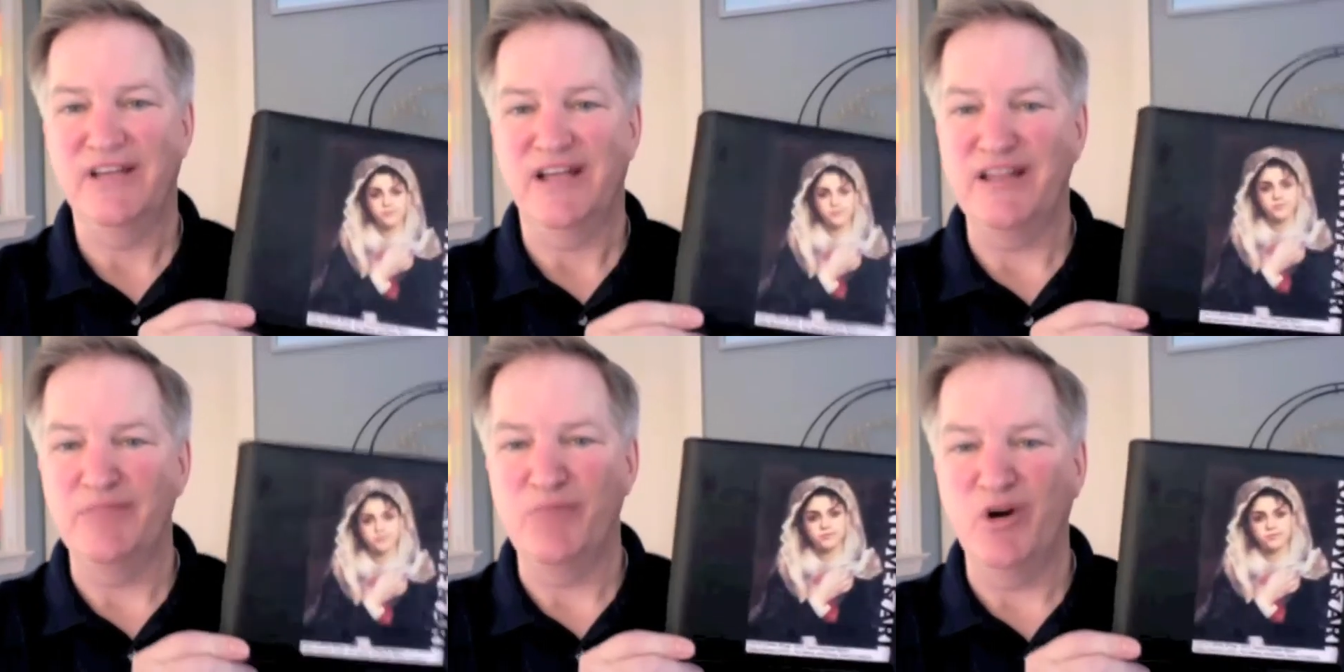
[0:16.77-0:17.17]

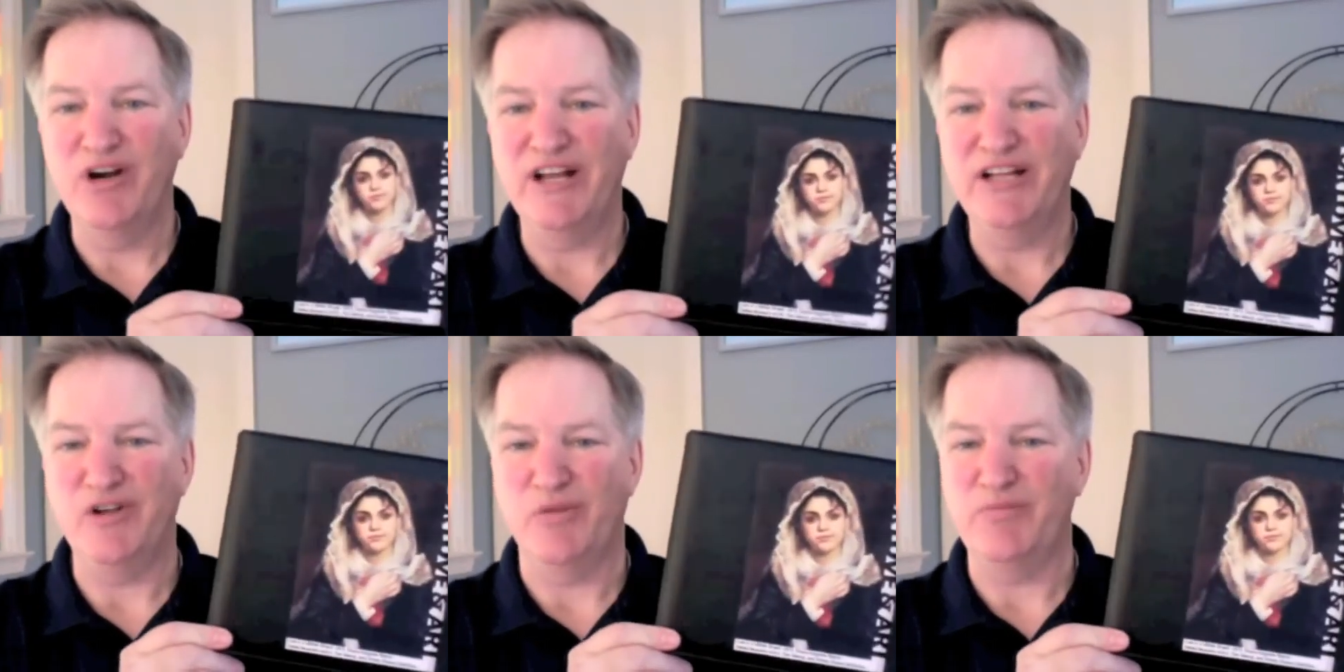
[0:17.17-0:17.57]
In the
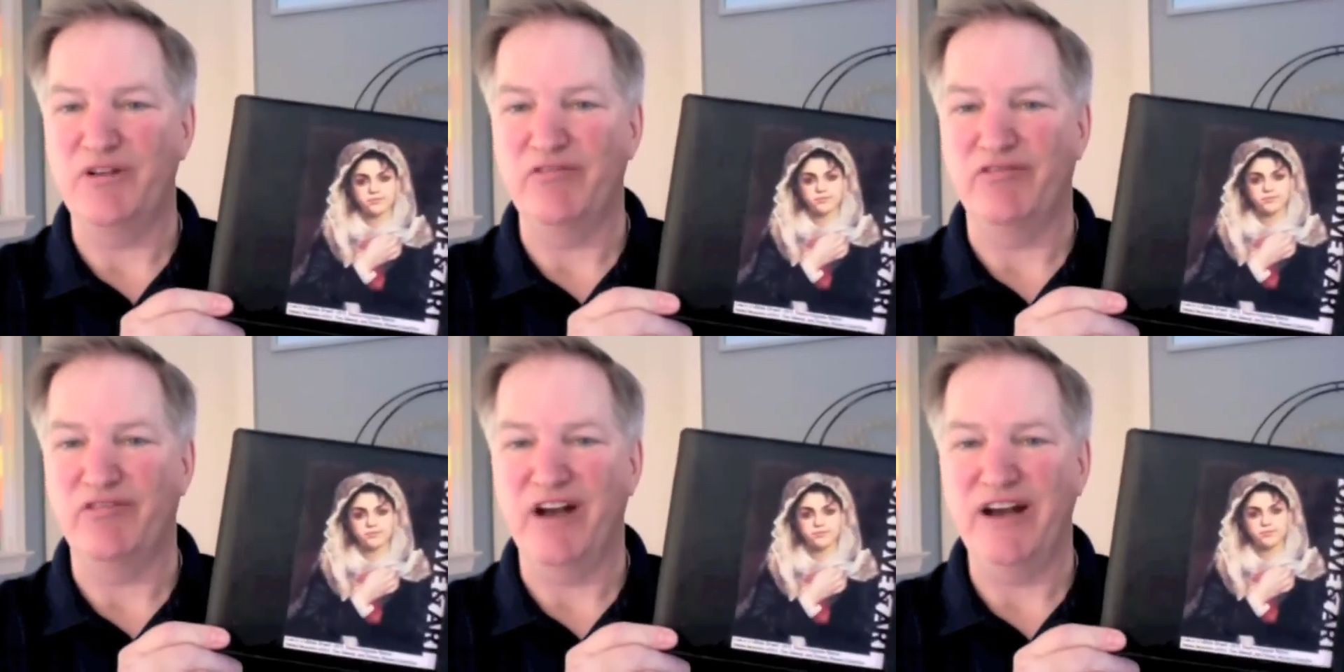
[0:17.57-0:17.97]
morning, you'll
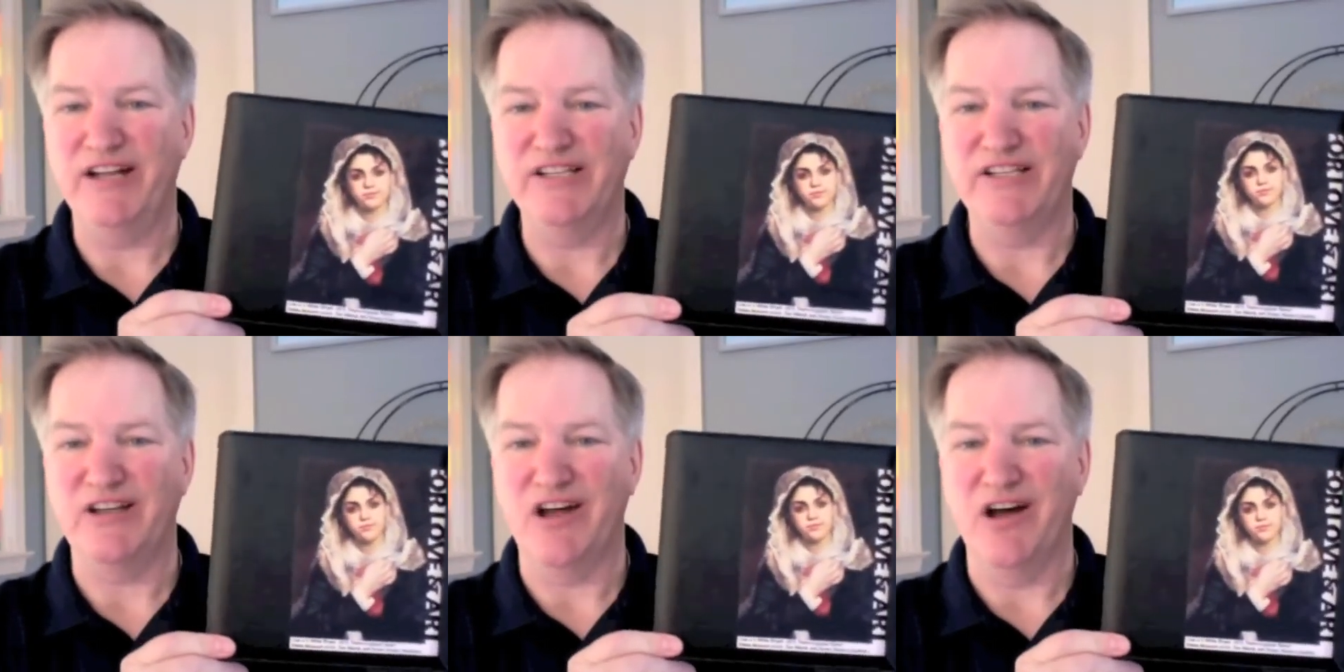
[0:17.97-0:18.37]
be ready
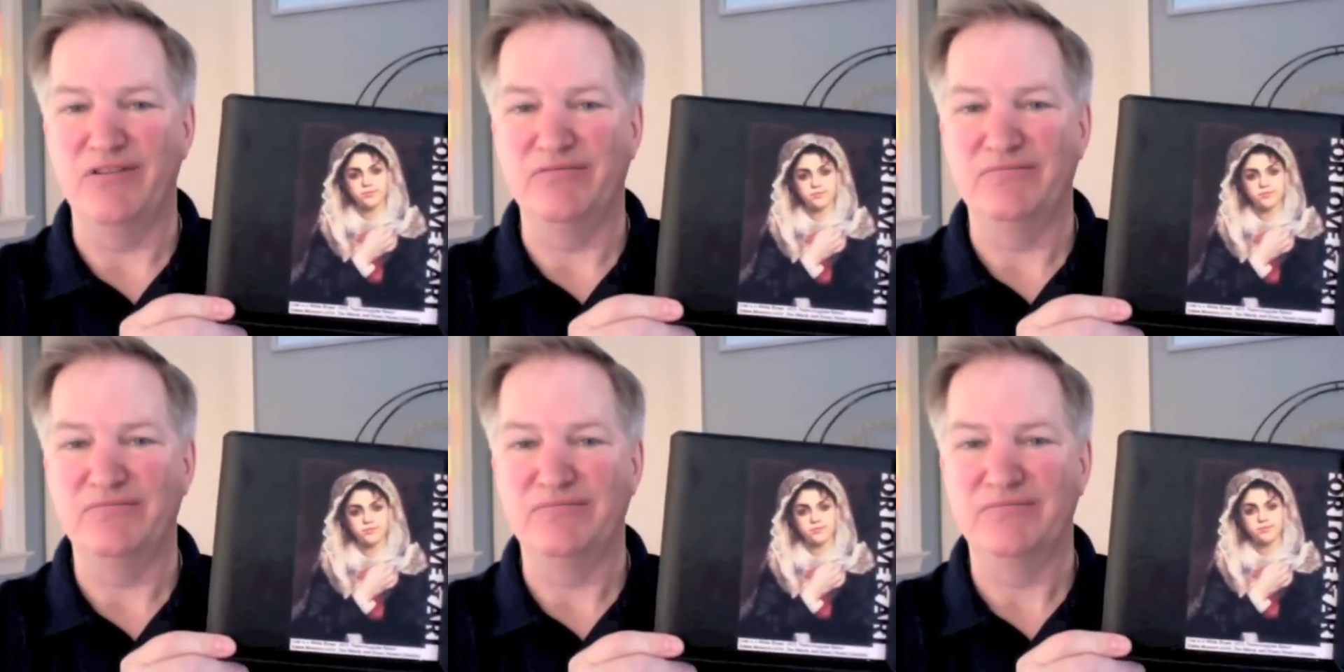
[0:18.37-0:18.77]
to
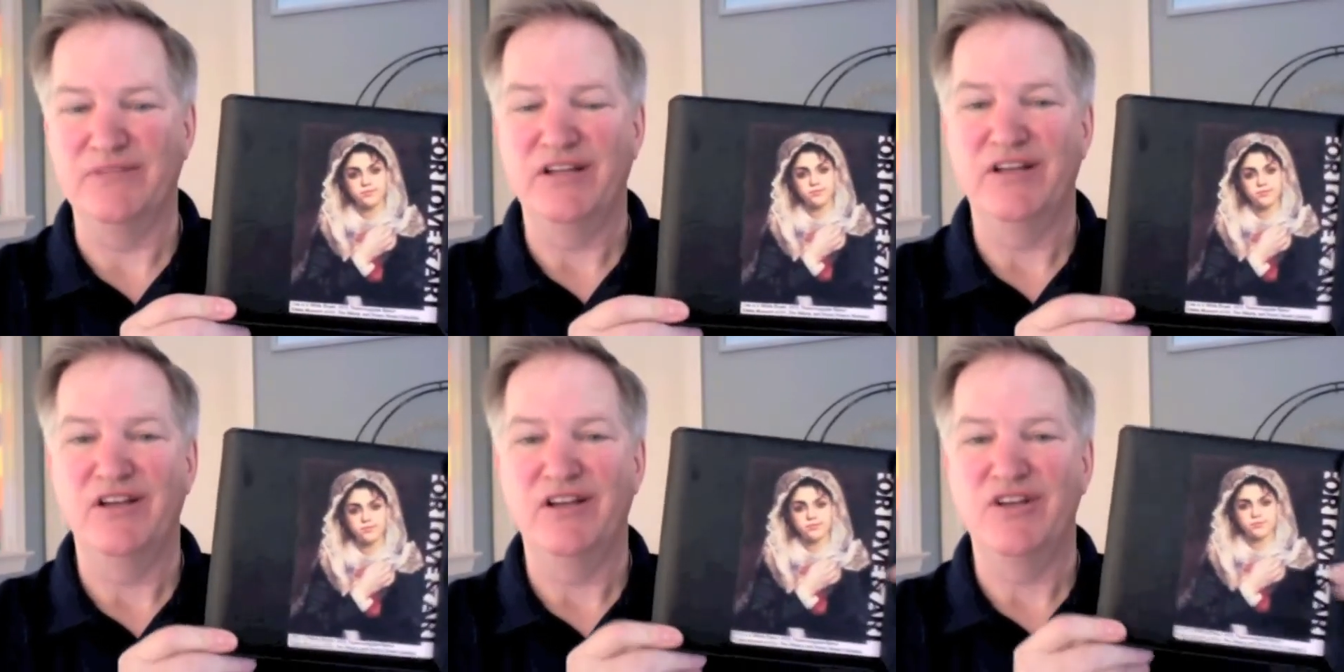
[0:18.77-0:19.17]
go.
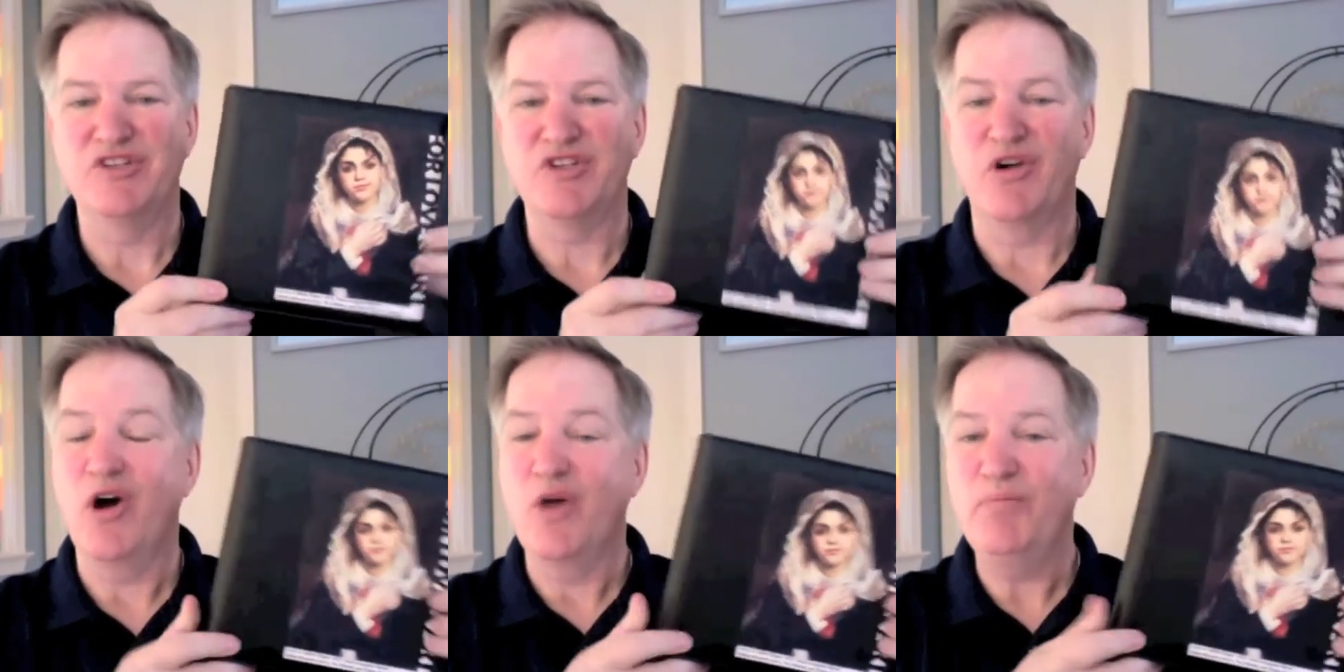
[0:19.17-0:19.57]

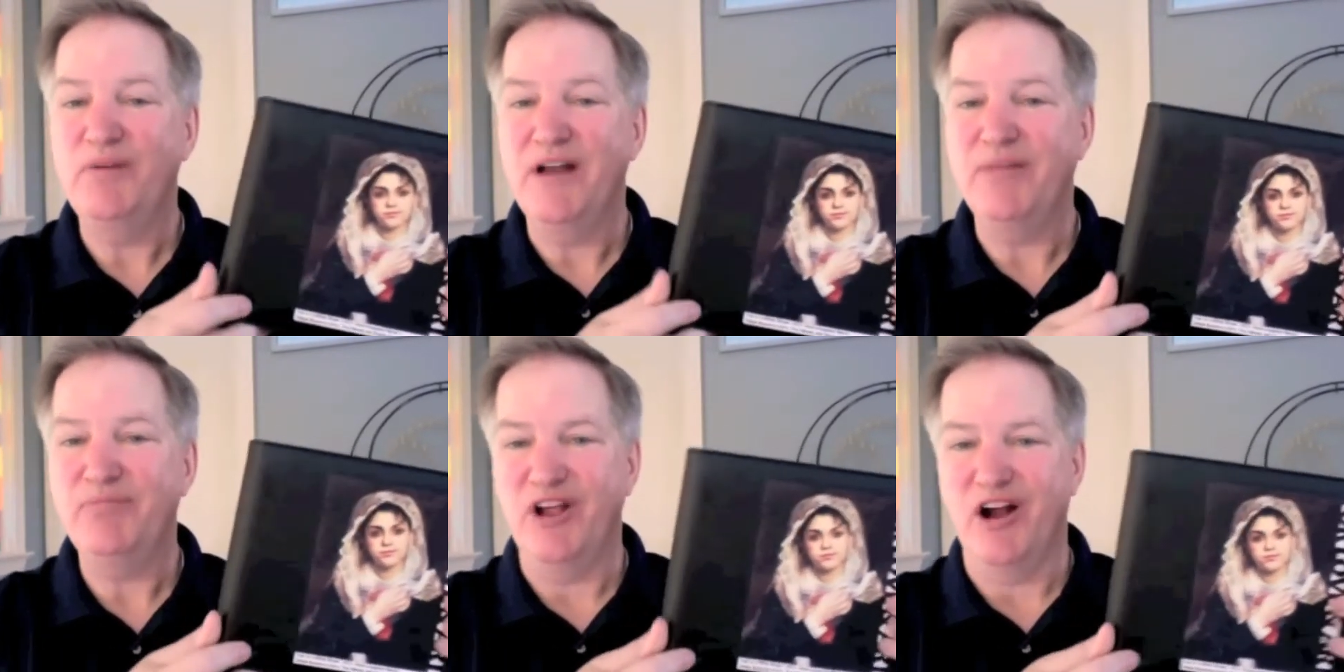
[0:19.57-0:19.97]
So
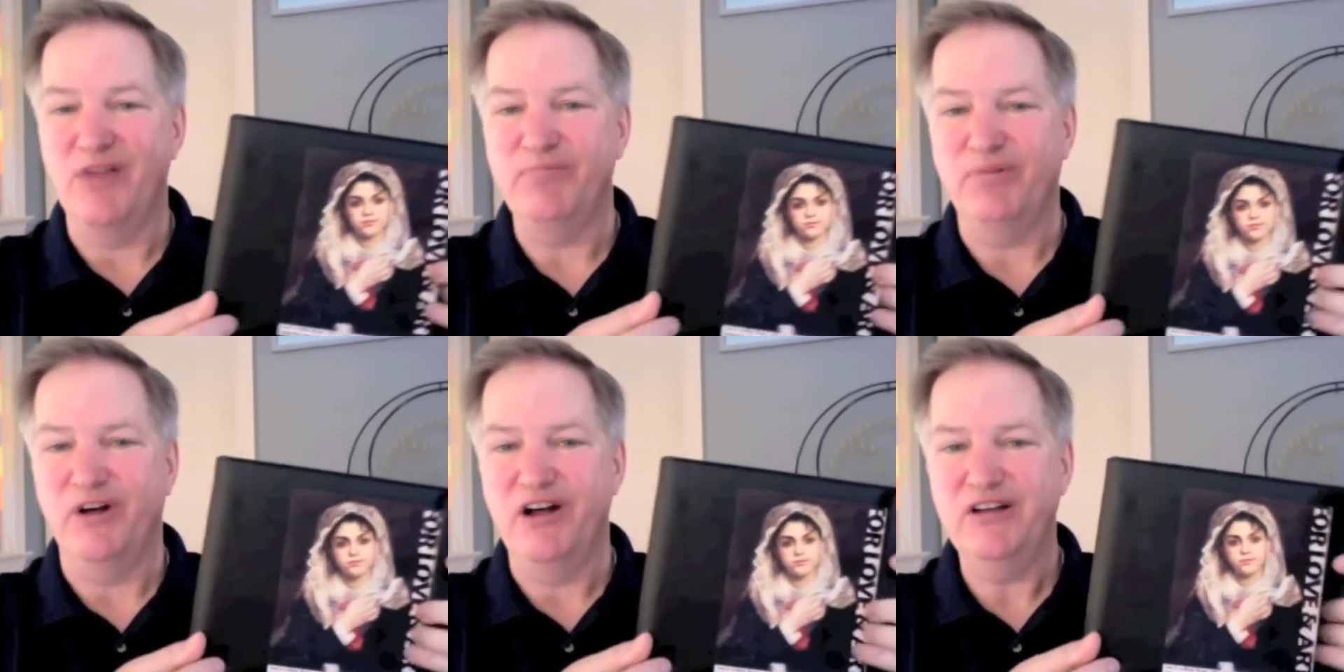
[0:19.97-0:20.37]
open up the
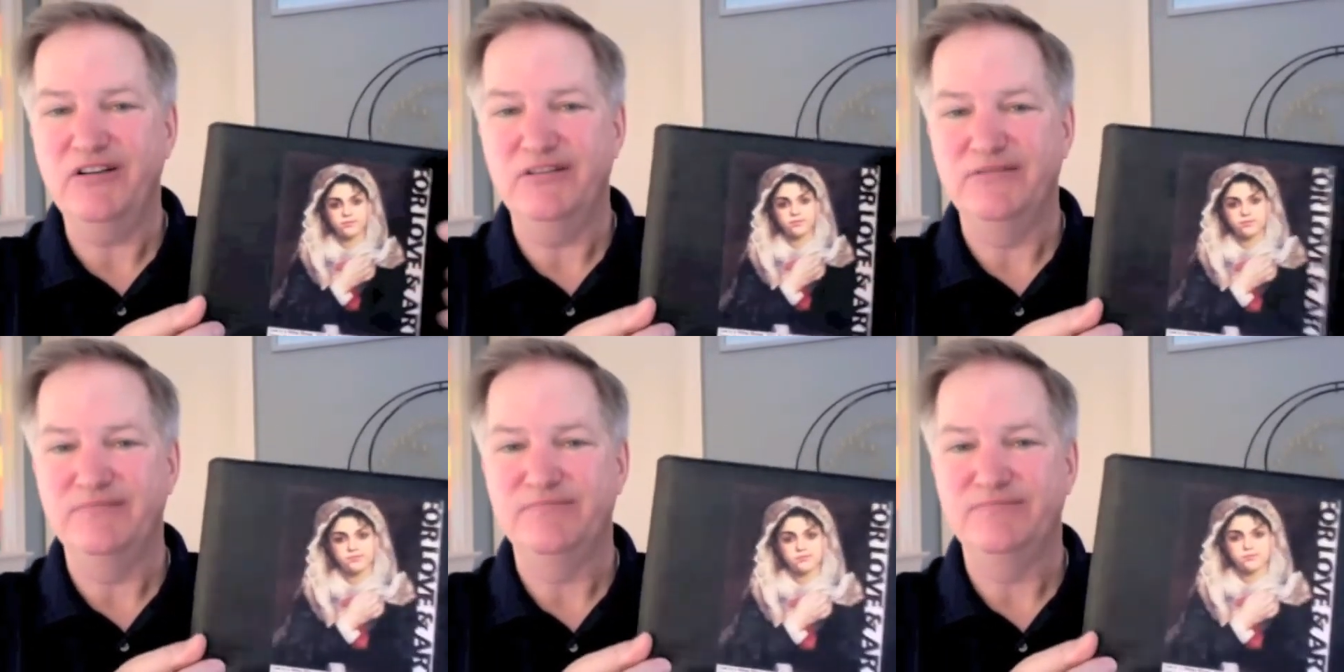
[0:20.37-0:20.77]
art book,